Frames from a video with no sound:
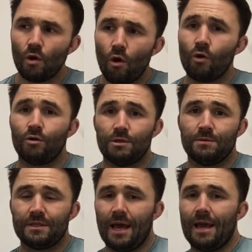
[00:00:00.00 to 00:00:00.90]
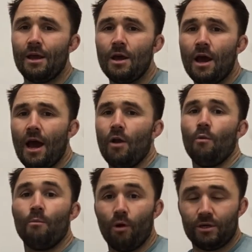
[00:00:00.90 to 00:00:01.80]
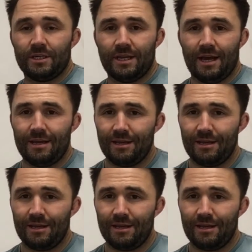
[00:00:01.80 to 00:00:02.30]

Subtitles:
on Christmas Day and on Boxing Day.